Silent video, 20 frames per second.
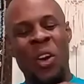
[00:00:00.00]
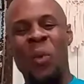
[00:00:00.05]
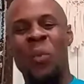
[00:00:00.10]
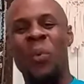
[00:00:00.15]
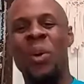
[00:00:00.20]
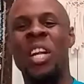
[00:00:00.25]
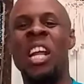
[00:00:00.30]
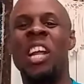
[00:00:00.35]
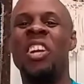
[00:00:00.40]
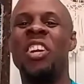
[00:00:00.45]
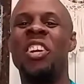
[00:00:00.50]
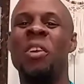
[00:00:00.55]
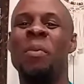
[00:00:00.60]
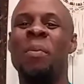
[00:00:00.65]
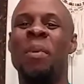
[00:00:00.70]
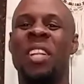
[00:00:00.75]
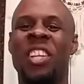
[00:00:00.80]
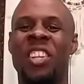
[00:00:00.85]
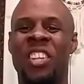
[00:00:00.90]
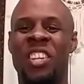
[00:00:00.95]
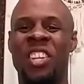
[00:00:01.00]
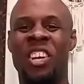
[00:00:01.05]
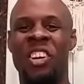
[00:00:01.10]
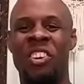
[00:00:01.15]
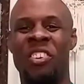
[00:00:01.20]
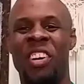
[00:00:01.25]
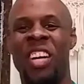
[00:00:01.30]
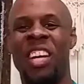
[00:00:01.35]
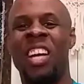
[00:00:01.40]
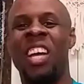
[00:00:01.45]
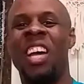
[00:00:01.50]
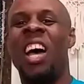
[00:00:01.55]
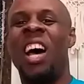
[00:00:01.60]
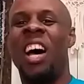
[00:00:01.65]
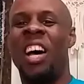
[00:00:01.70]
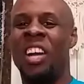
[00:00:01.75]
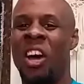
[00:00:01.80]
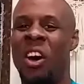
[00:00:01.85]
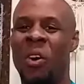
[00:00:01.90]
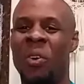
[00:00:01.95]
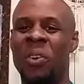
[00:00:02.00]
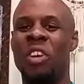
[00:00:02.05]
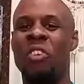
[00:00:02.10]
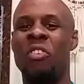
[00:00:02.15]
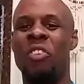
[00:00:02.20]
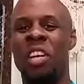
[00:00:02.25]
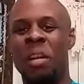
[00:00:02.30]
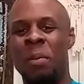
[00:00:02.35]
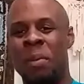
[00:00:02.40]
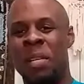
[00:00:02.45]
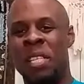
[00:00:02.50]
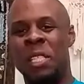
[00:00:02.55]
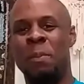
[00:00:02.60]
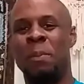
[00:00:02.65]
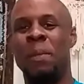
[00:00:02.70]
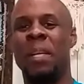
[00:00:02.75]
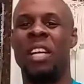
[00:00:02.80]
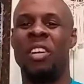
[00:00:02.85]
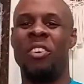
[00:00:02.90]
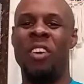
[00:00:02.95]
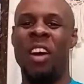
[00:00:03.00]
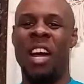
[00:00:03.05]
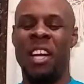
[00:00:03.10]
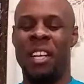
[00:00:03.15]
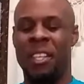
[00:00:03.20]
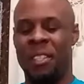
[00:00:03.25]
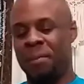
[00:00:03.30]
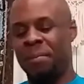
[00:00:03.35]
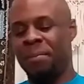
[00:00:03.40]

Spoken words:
with a little bit of theory on how the rhythm is played, right?